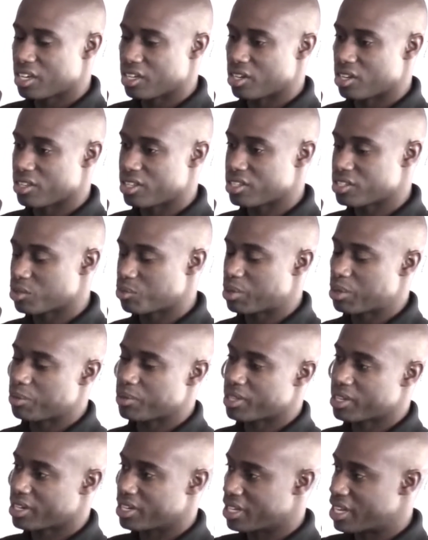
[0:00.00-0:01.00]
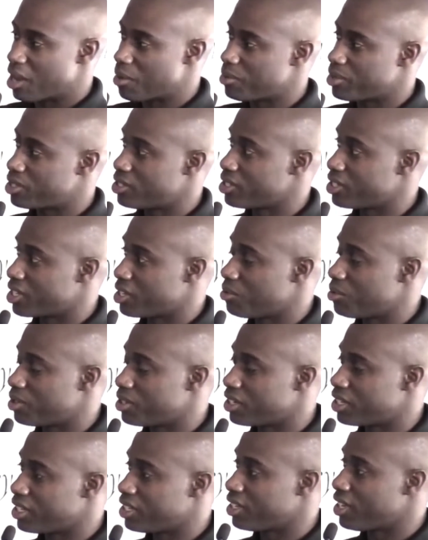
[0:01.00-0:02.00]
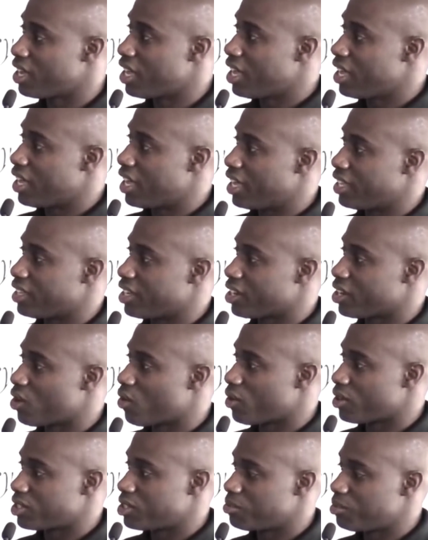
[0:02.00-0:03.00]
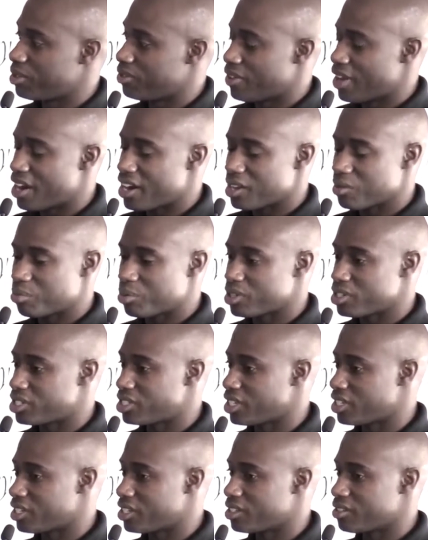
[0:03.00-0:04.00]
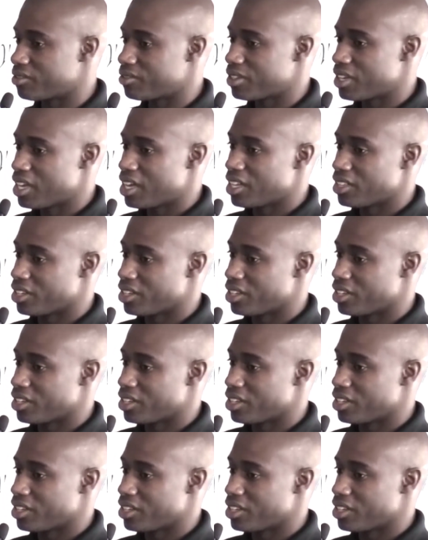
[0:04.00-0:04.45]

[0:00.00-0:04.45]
You know, these are people that are going to come into the community and they're going to be very appreciative.